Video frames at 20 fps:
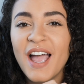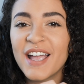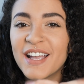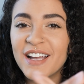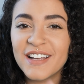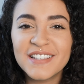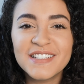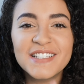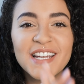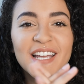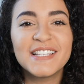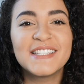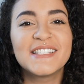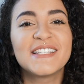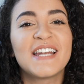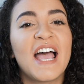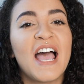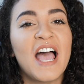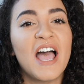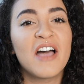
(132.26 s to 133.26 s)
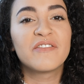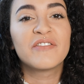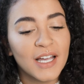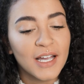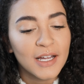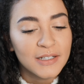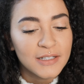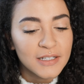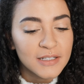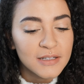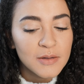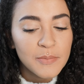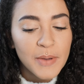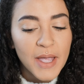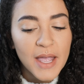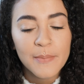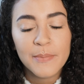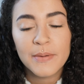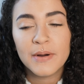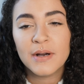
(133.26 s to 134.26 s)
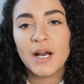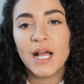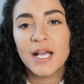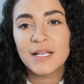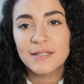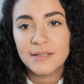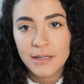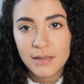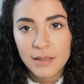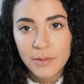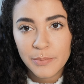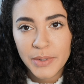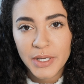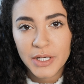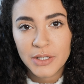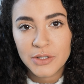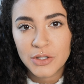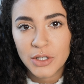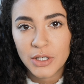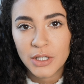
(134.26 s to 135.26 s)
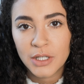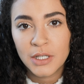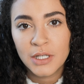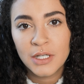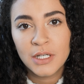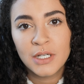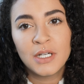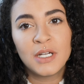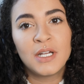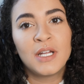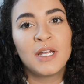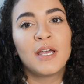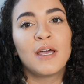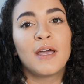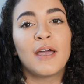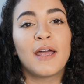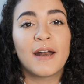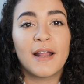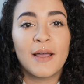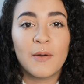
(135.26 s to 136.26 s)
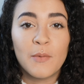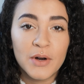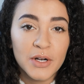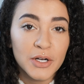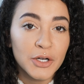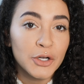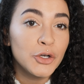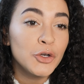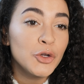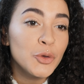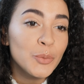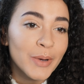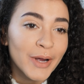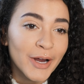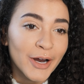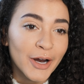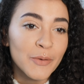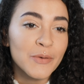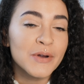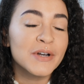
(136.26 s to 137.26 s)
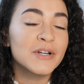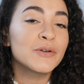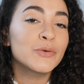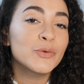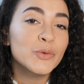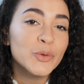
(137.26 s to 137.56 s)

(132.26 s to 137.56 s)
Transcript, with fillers: I cut the tights in half. I did the paper, I sent the picture, and I wanted a new pair, I wanted a